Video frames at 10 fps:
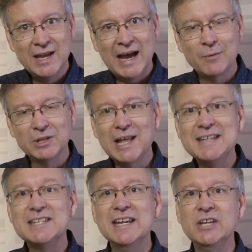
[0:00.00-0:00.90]
I would
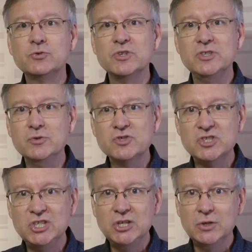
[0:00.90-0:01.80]
like to
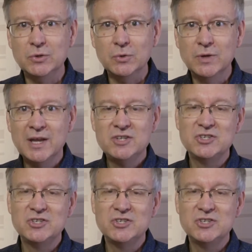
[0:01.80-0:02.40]
introduce you